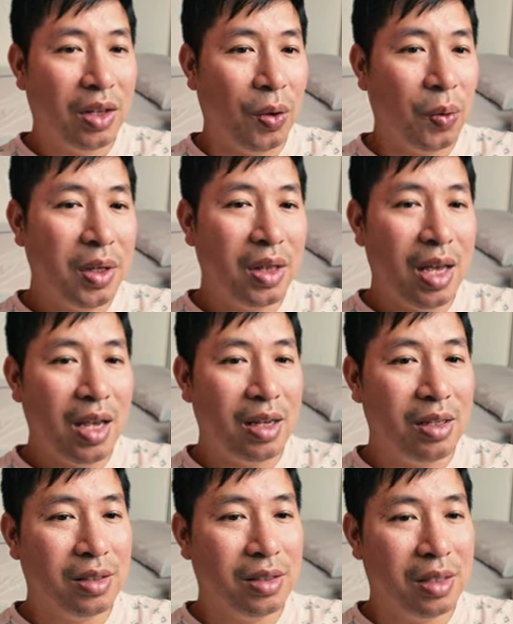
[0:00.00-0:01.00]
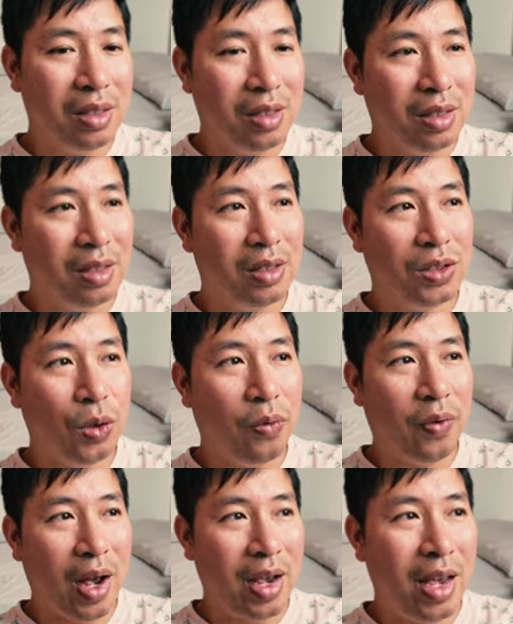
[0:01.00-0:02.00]
The only thing is the
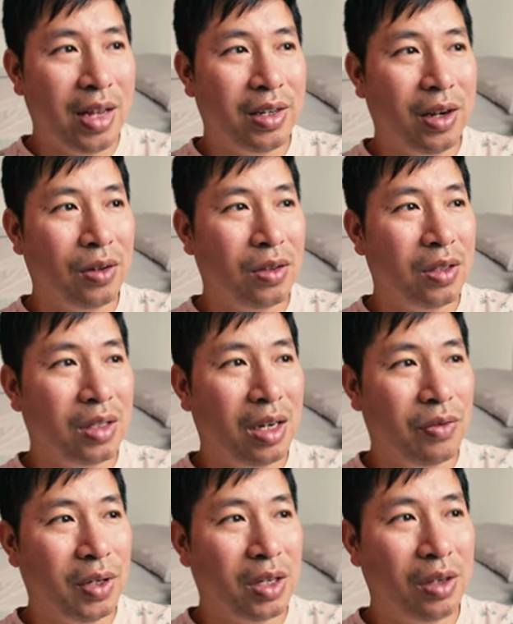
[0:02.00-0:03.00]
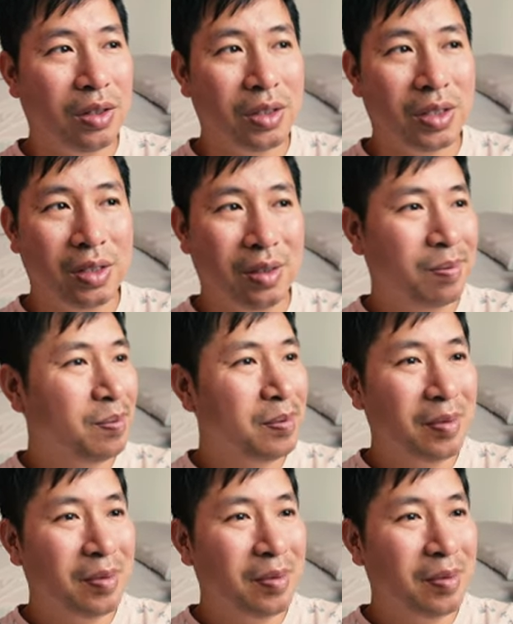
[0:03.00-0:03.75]
SoFi $8 covered calls.